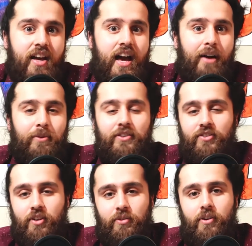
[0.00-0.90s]
and we
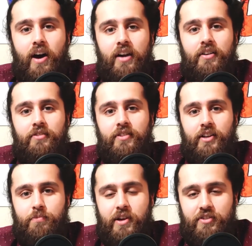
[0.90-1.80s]
don't know how to
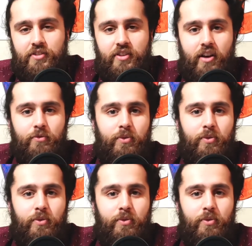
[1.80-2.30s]
express ourselves.